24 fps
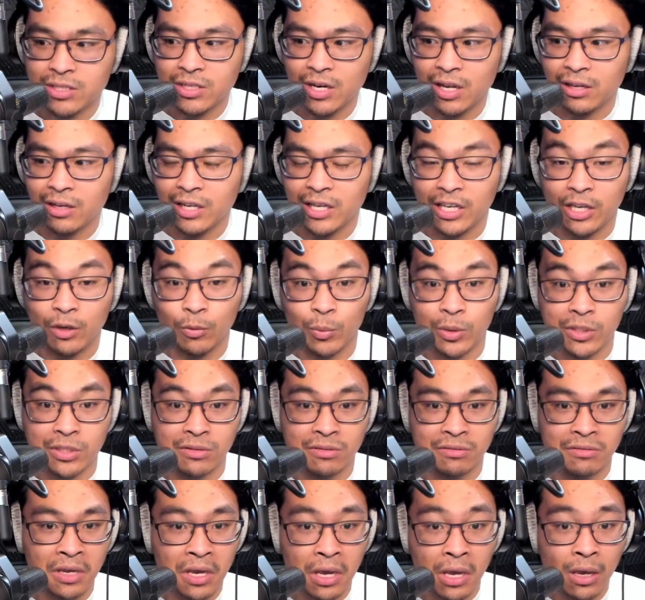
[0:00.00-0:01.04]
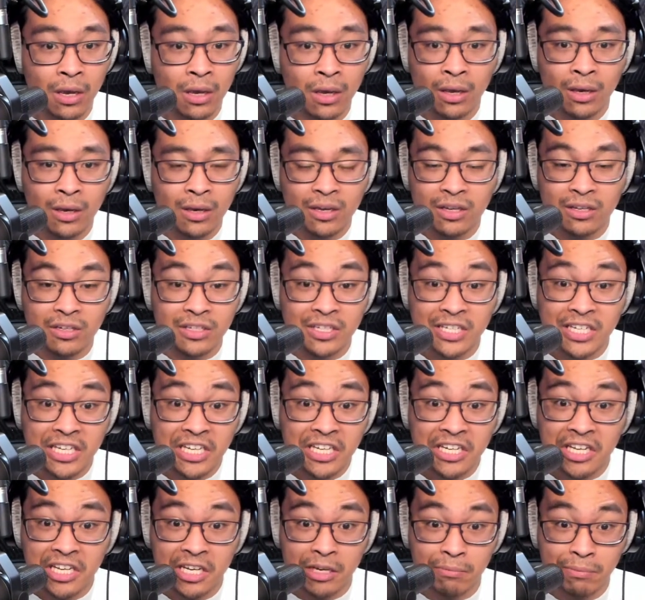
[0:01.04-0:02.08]
not like it was
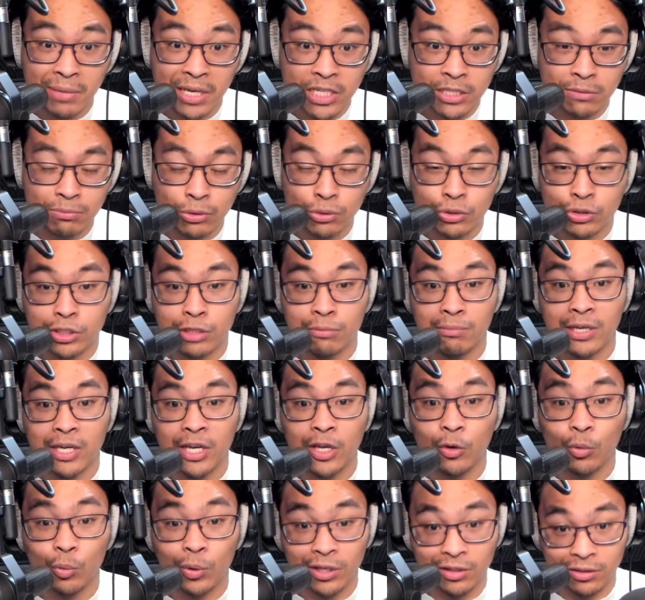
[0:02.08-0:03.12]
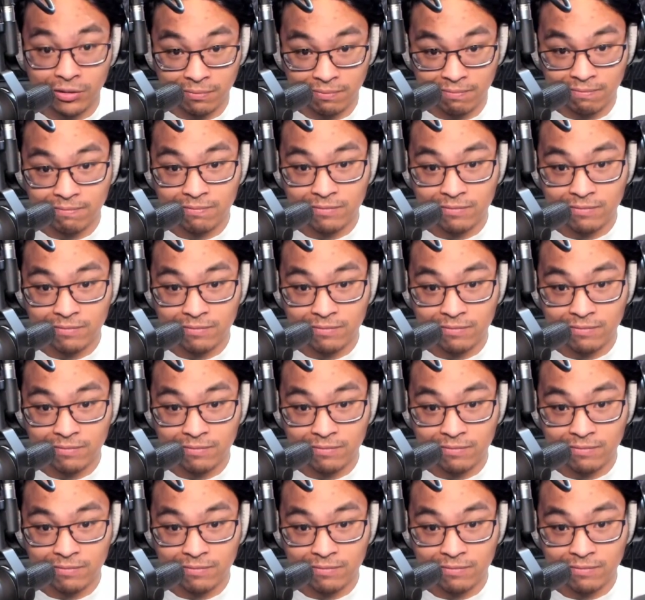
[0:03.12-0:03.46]
needing a bass boost to begin with.